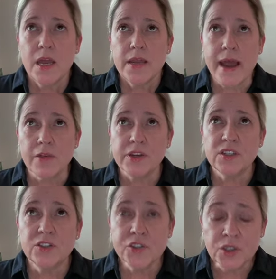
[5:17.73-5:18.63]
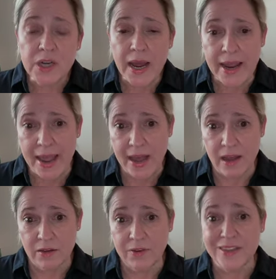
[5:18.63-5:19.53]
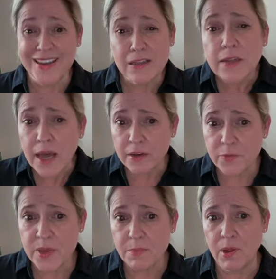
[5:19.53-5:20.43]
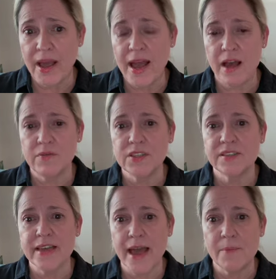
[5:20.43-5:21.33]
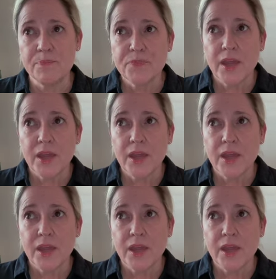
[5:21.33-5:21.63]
Now, the concern I have, and I think a lot of people have, is that